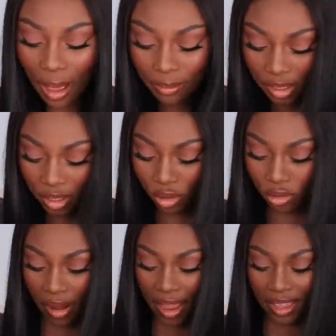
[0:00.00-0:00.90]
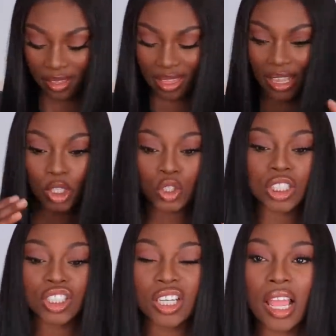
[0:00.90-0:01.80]
I'm straight, thank you
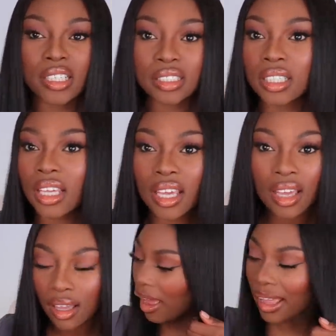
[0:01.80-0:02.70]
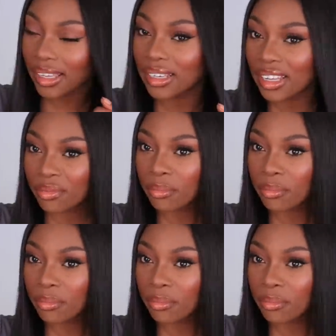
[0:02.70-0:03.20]
to GHD. I can live